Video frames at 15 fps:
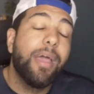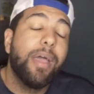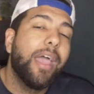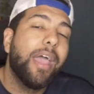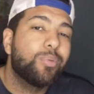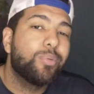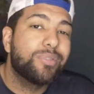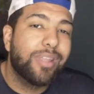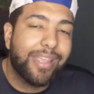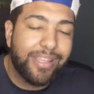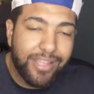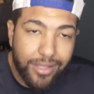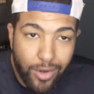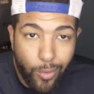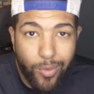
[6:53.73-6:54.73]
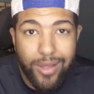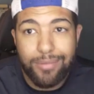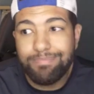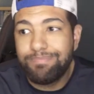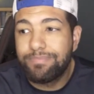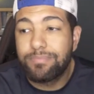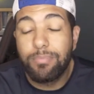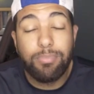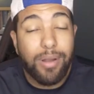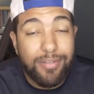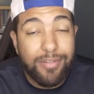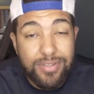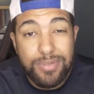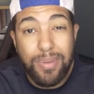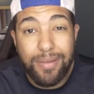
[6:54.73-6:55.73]
and was like, you know what?
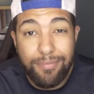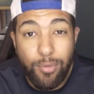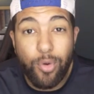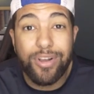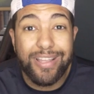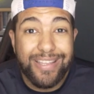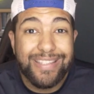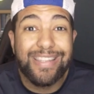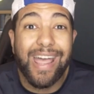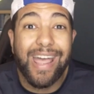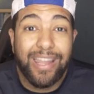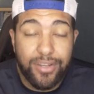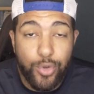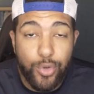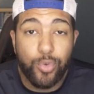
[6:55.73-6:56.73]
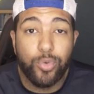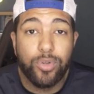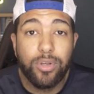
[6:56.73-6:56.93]
Brevin Spann-Ford is that dude.